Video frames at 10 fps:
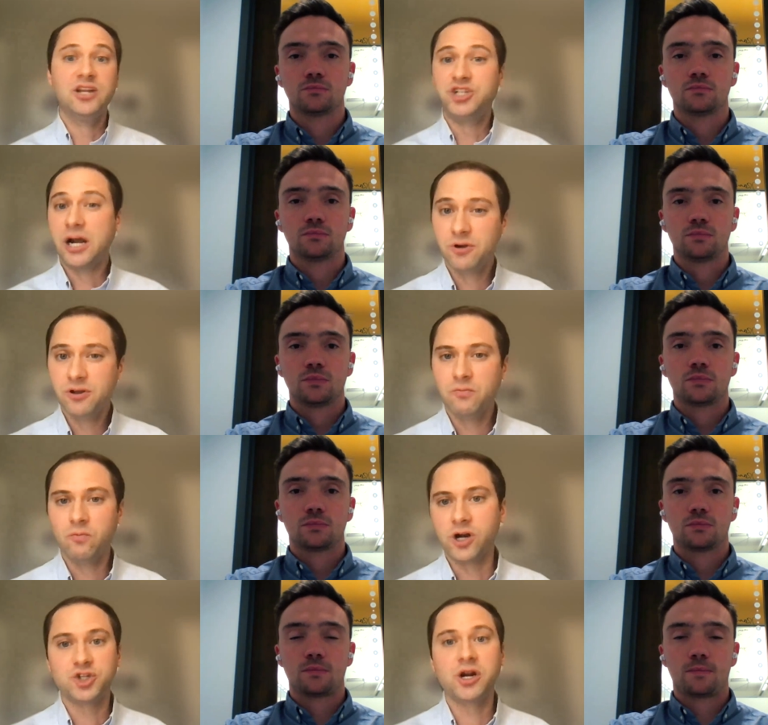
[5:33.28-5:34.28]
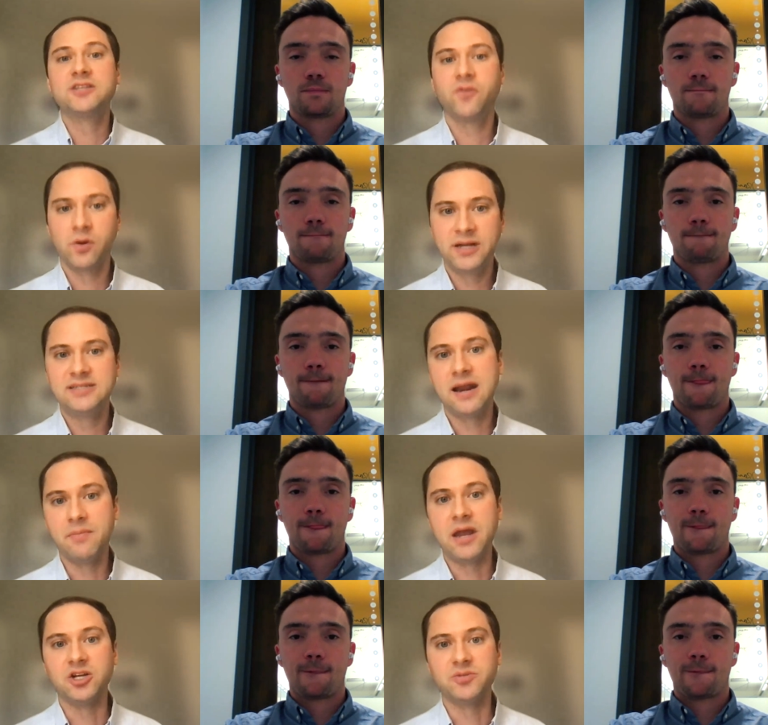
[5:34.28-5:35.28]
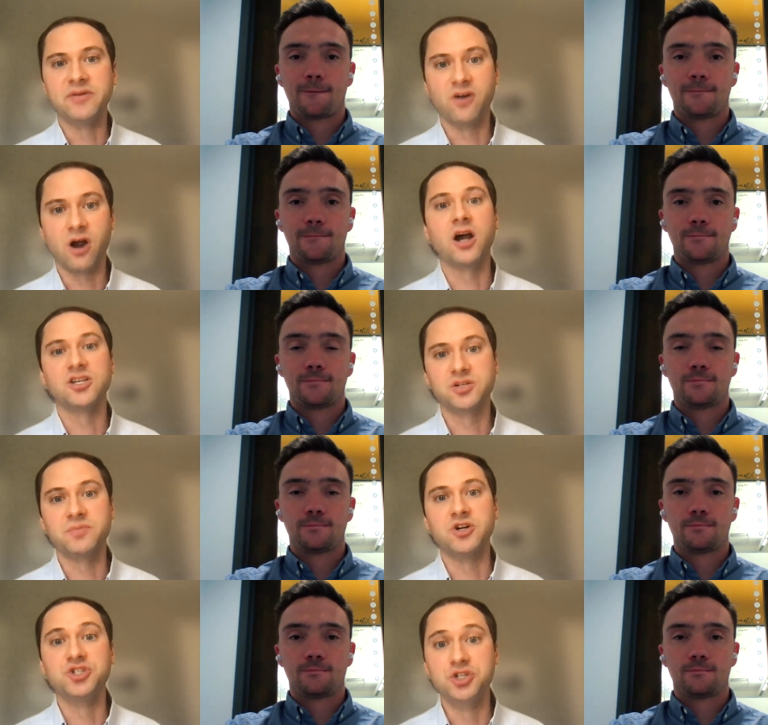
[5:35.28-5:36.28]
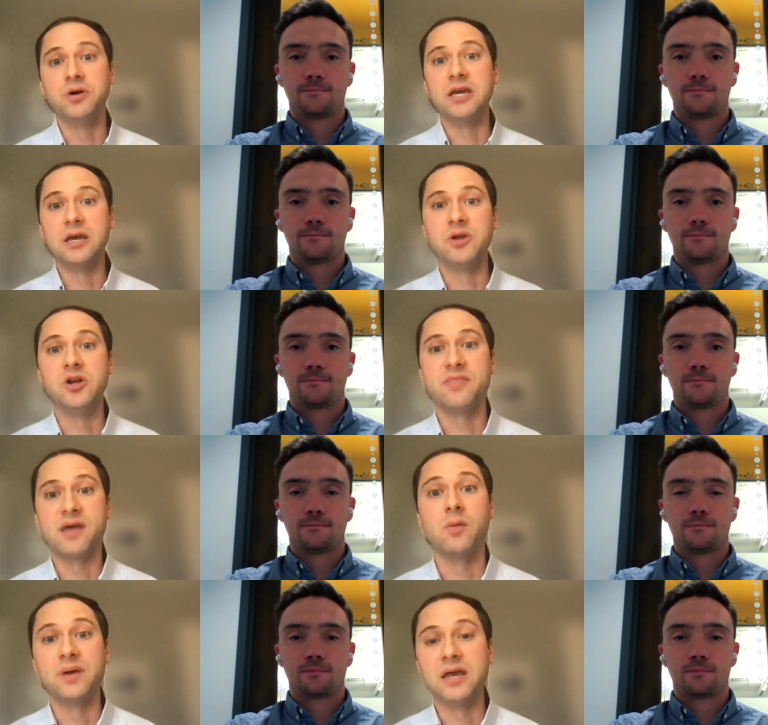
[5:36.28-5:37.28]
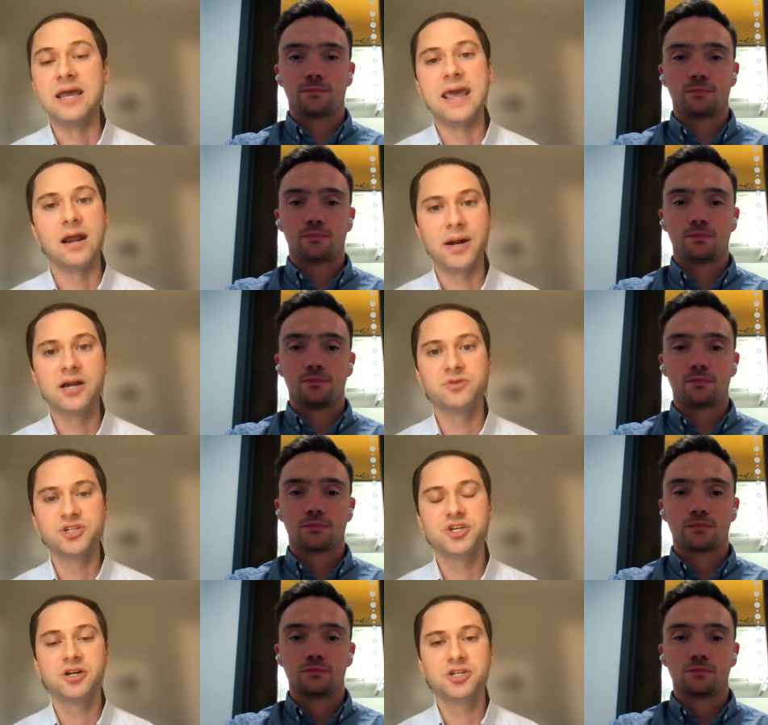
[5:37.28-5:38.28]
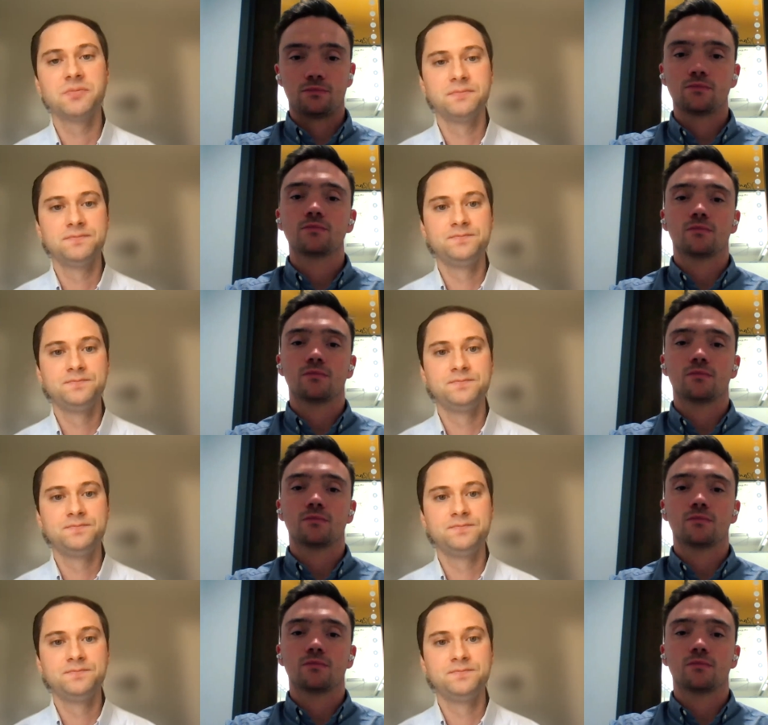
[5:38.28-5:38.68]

Speaker 1: In general, we're transforming data management for our customers doing immunotherapy and antibody research.